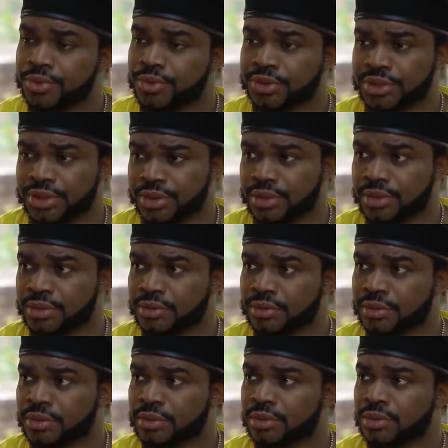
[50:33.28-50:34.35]
Purity.
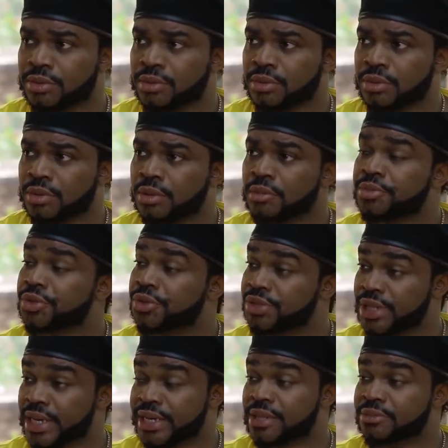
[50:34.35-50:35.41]

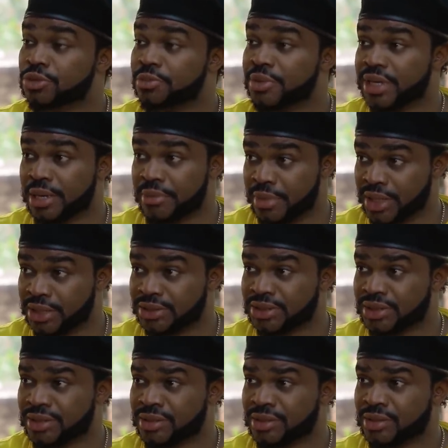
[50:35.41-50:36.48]
Purity, I came to make amends.